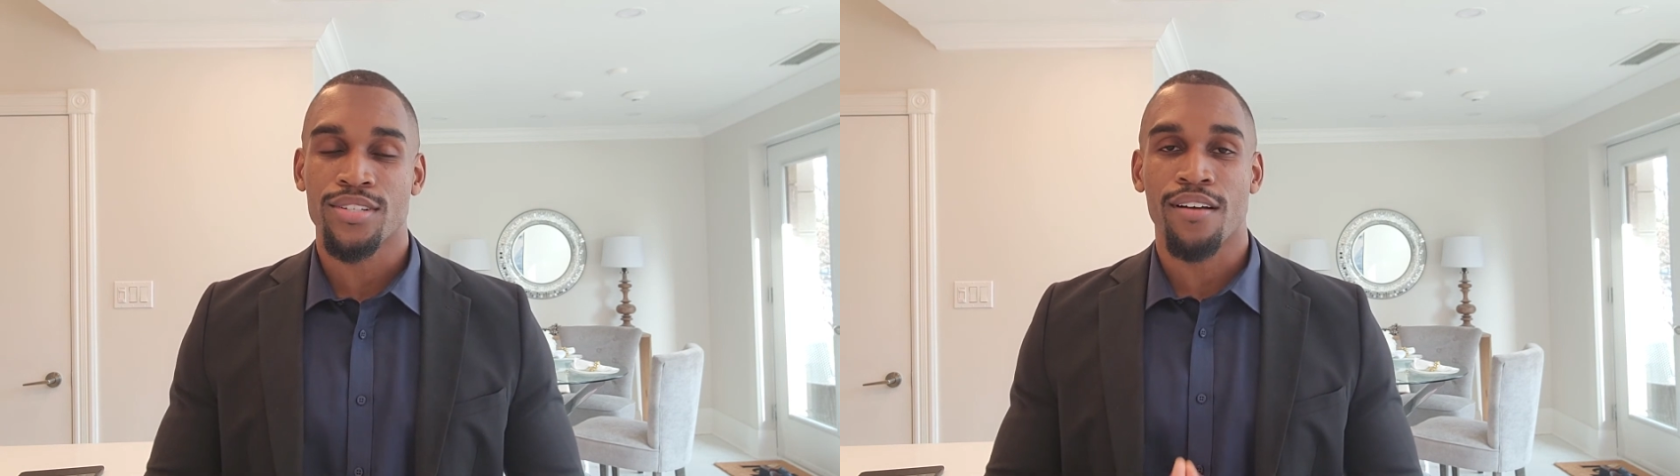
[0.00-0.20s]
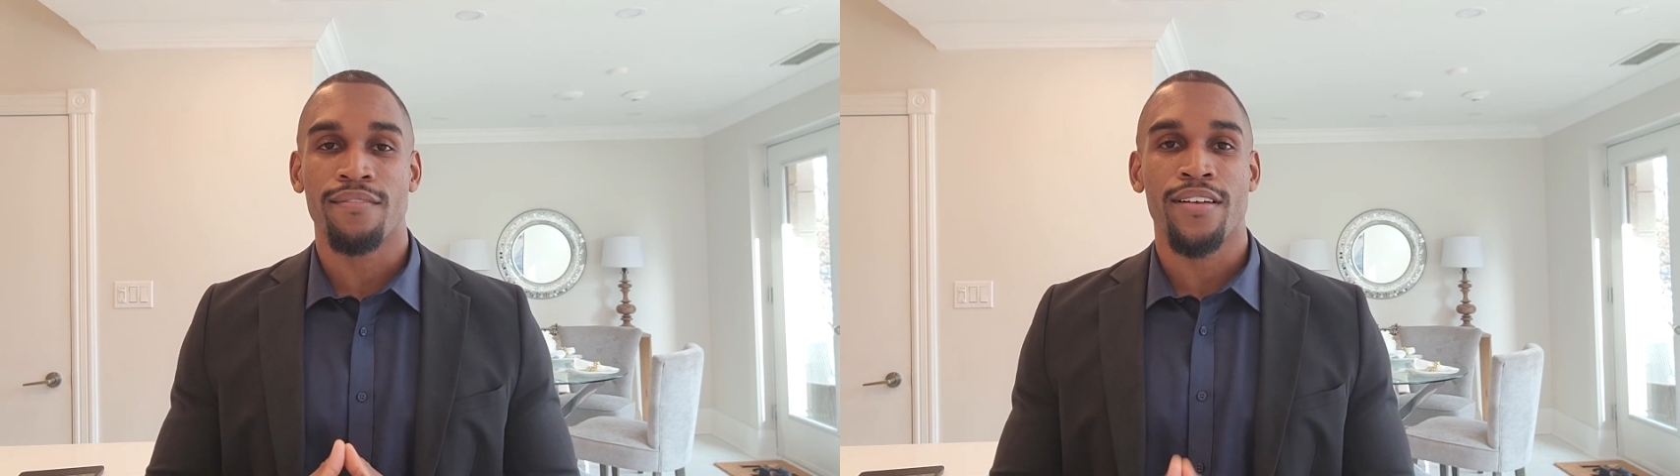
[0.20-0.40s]

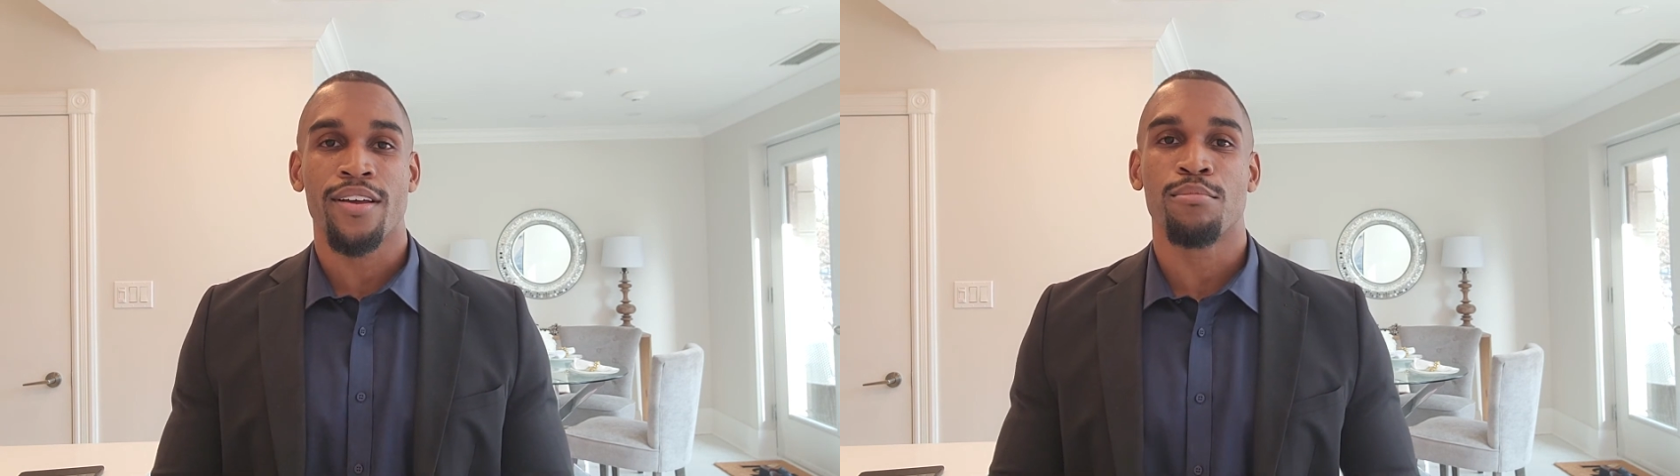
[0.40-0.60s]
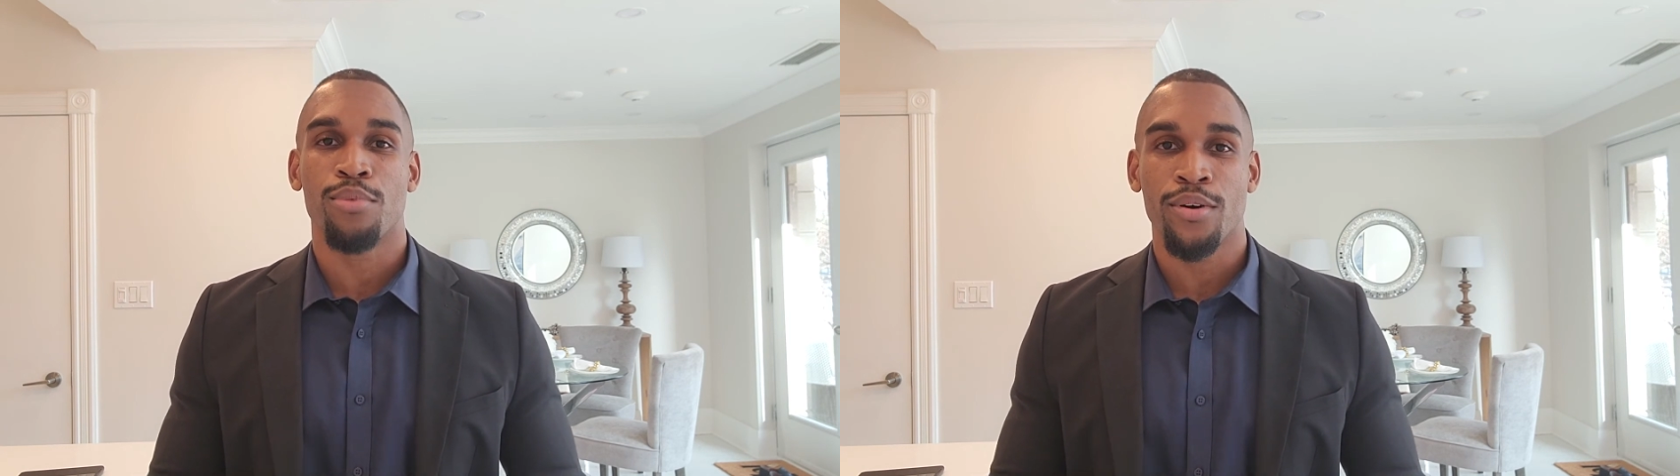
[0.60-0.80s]
are very
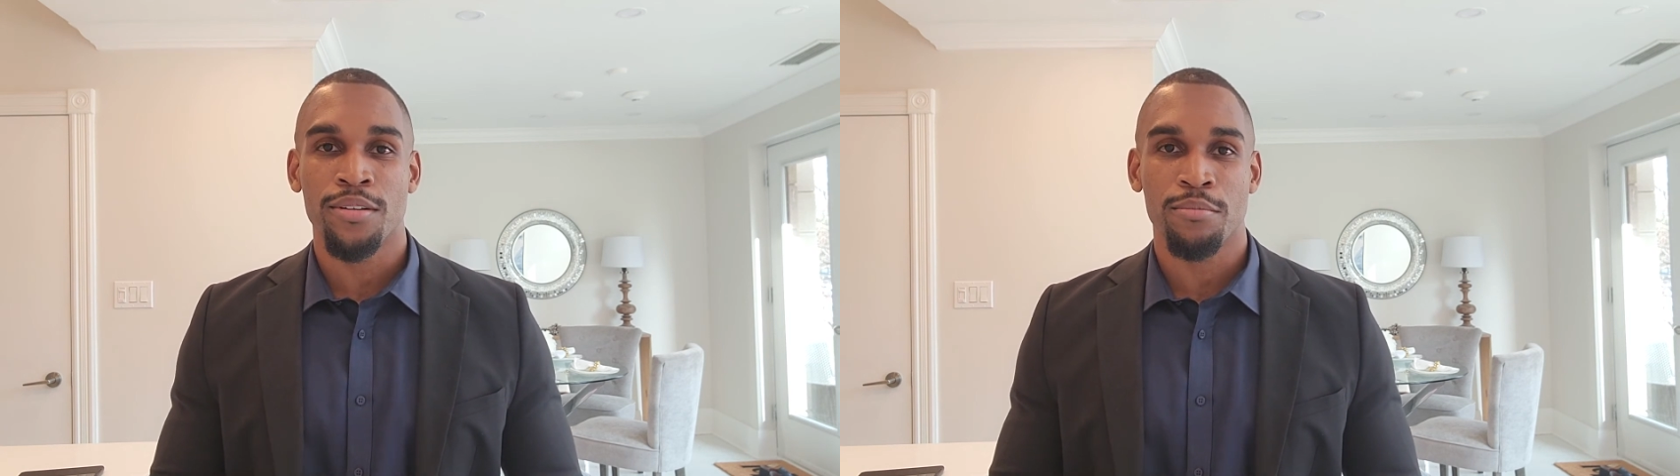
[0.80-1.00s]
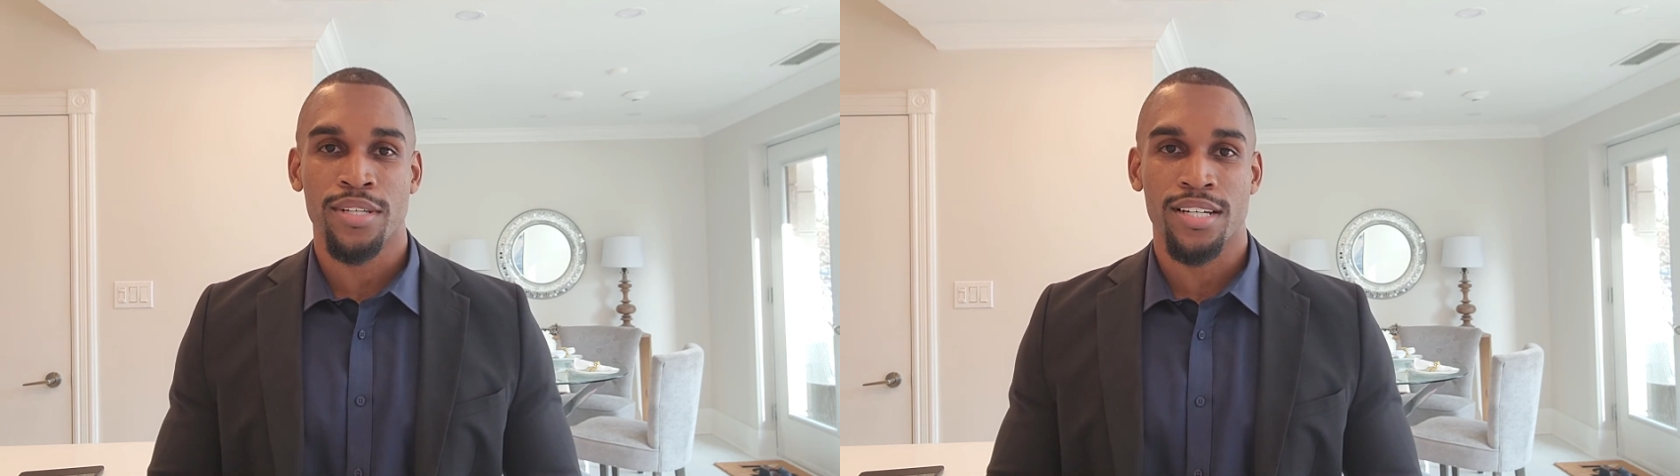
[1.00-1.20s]

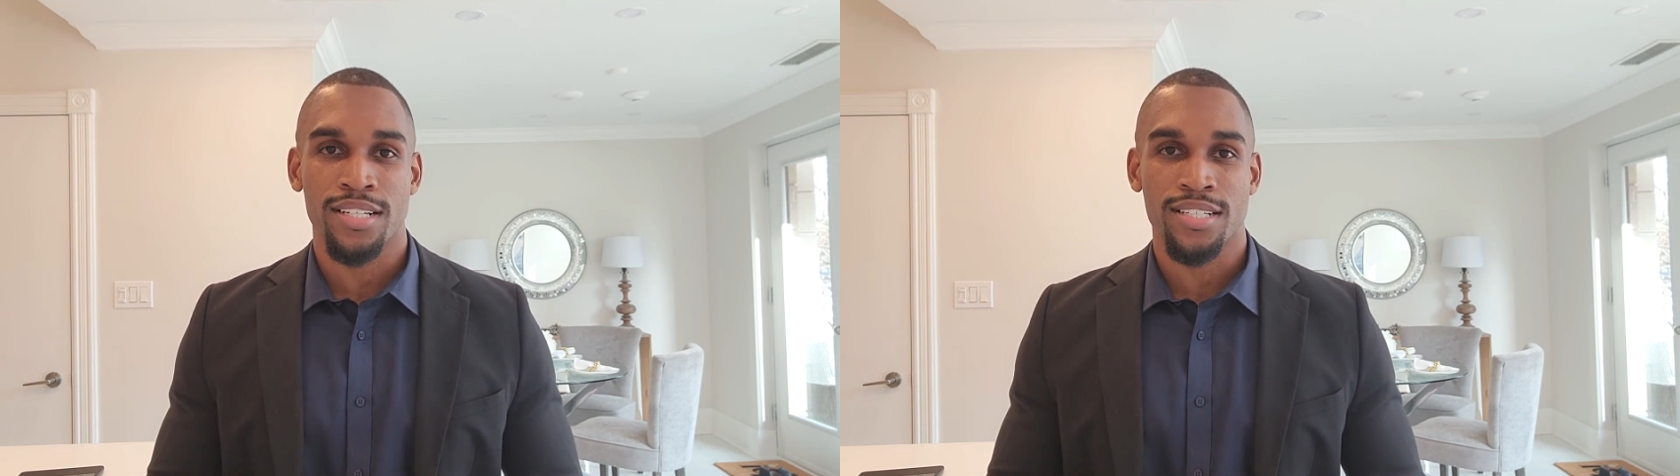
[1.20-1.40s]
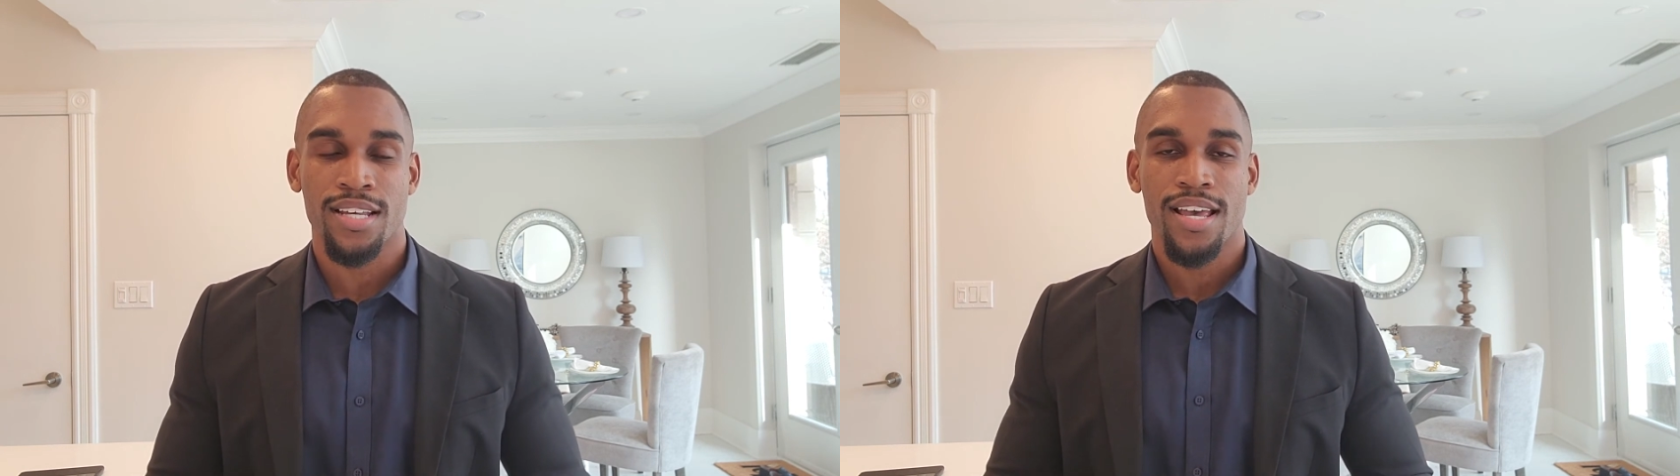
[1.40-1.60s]
important
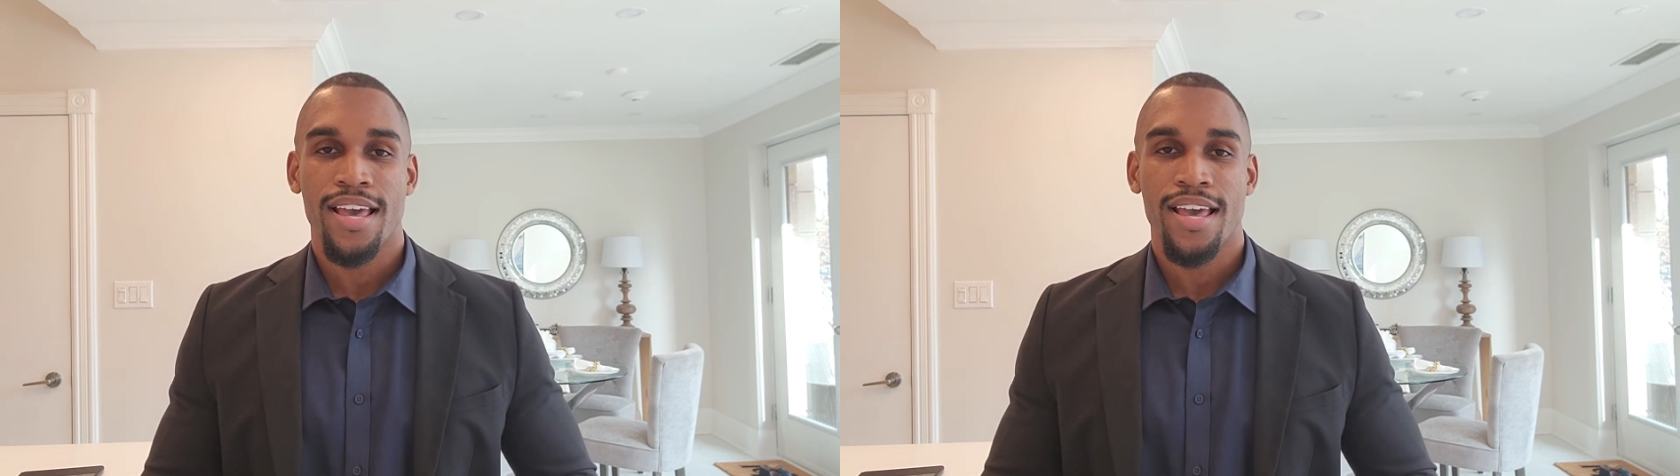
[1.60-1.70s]
because